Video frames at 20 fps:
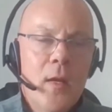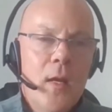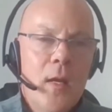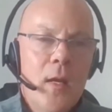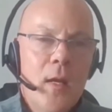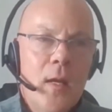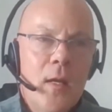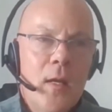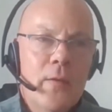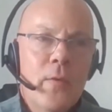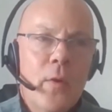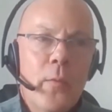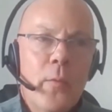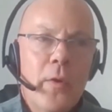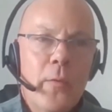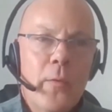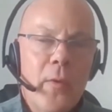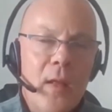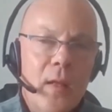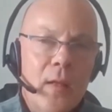And what
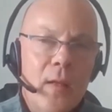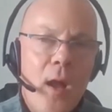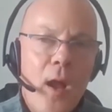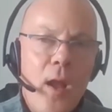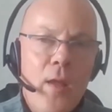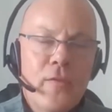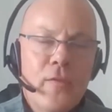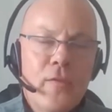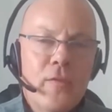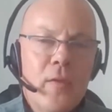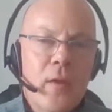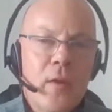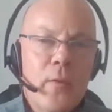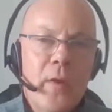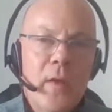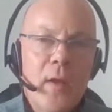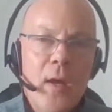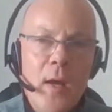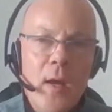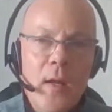we realized is that
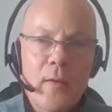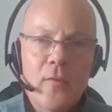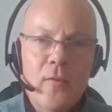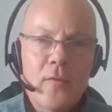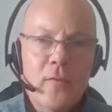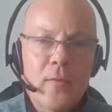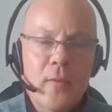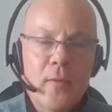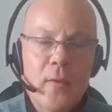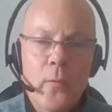we got